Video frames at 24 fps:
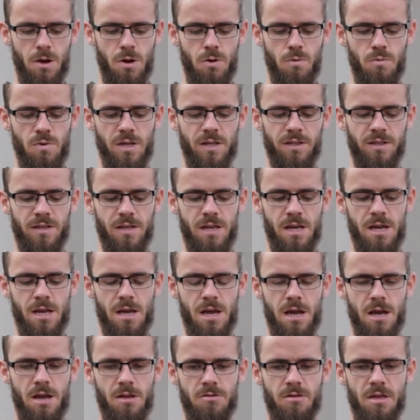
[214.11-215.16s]
We
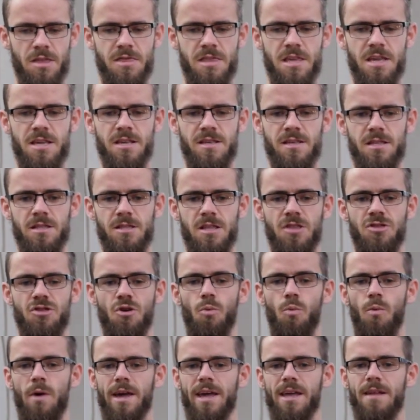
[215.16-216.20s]
see that, these, that the
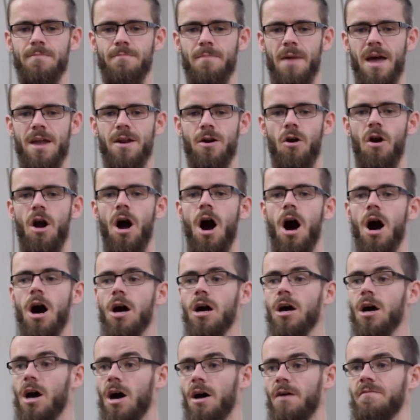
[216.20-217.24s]
wicked men are
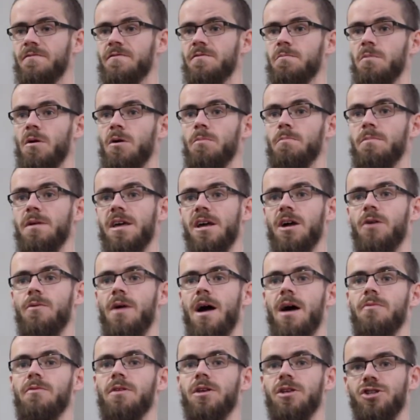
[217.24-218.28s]
uncomfortable being
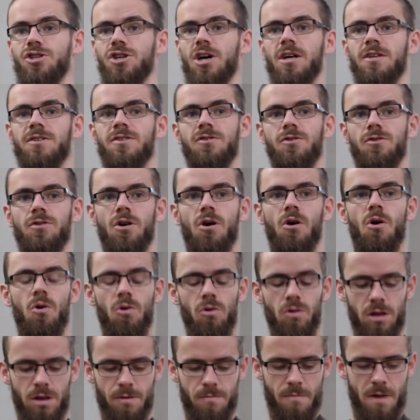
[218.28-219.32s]
around the just or the
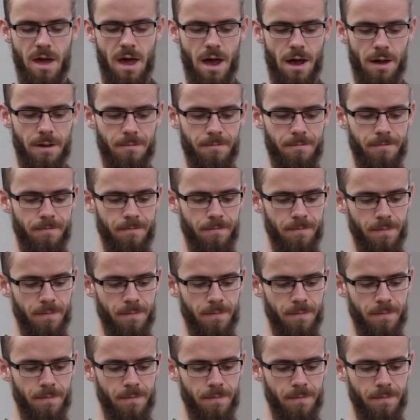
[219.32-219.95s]
holy man.